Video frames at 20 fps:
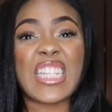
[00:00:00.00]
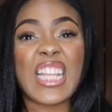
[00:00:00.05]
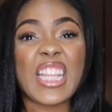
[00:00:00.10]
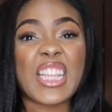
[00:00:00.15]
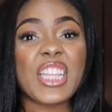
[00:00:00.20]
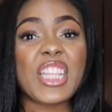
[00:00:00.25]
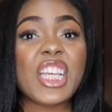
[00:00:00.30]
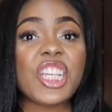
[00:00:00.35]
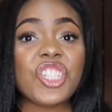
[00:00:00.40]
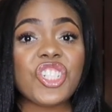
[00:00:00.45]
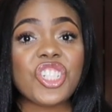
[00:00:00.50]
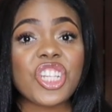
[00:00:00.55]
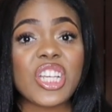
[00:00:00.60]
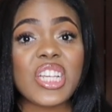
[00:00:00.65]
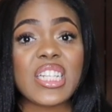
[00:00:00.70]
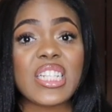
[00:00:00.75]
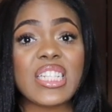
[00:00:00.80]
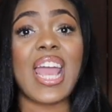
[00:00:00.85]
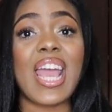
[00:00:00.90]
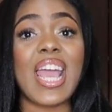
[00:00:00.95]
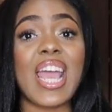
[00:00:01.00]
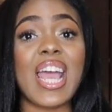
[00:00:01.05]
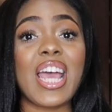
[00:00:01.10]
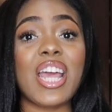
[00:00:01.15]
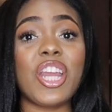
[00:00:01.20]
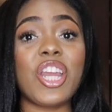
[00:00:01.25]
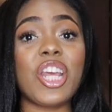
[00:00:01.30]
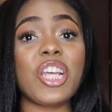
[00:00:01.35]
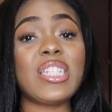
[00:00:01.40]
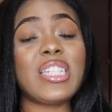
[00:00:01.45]
delicious.
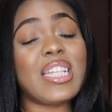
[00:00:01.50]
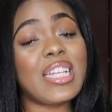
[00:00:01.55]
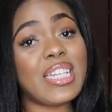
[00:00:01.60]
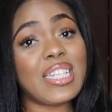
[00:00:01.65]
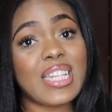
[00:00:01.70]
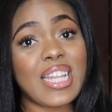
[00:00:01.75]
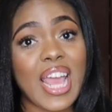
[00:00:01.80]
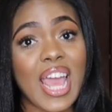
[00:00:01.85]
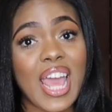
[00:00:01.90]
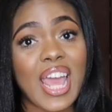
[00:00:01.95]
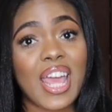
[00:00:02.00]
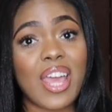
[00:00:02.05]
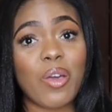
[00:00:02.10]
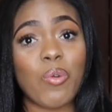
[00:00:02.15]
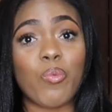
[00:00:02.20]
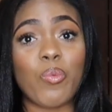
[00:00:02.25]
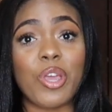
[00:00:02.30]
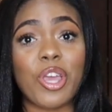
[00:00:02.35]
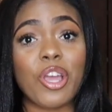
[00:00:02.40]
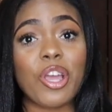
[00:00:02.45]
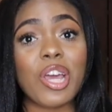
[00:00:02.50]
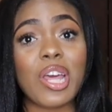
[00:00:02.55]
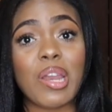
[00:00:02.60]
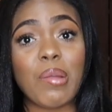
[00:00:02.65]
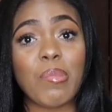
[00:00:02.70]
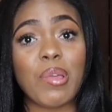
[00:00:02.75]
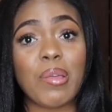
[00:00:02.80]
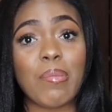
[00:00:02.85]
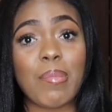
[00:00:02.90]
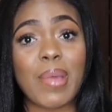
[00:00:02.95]
And today we are going
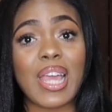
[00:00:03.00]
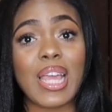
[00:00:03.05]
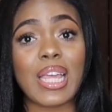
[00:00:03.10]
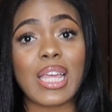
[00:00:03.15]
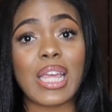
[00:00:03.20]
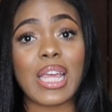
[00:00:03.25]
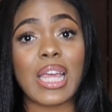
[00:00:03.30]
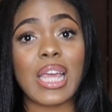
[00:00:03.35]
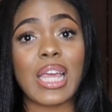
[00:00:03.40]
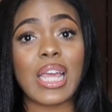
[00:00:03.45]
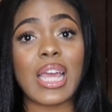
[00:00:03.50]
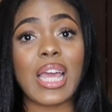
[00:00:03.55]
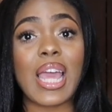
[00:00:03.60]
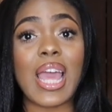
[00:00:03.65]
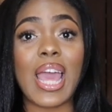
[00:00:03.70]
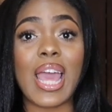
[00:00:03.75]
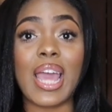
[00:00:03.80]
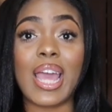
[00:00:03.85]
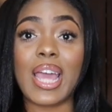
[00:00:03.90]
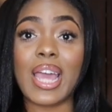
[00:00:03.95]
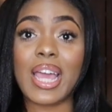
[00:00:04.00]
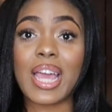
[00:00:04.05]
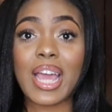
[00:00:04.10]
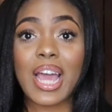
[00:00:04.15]
to be making a